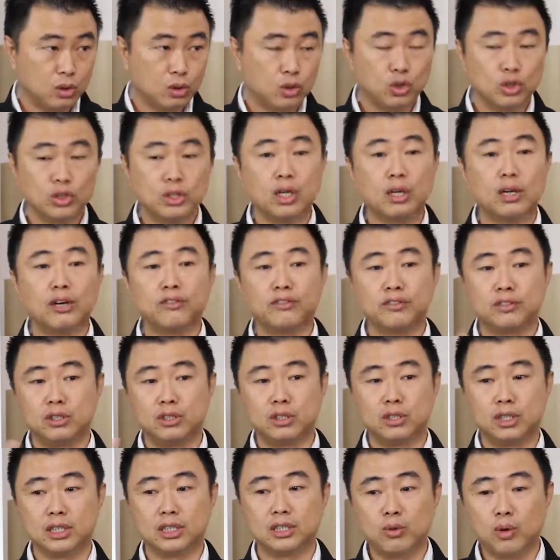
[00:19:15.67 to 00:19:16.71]
So just now
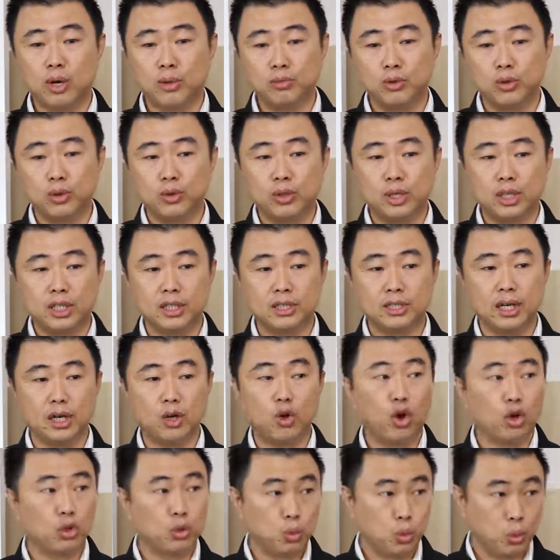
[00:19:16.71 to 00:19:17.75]
I've described to you, it is a
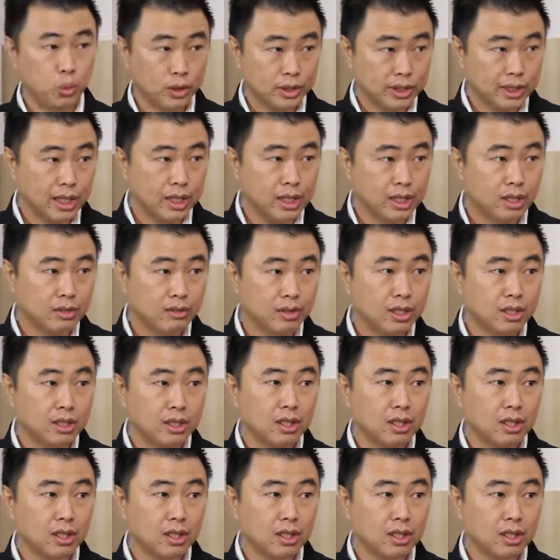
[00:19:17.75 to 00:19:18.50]
contour study.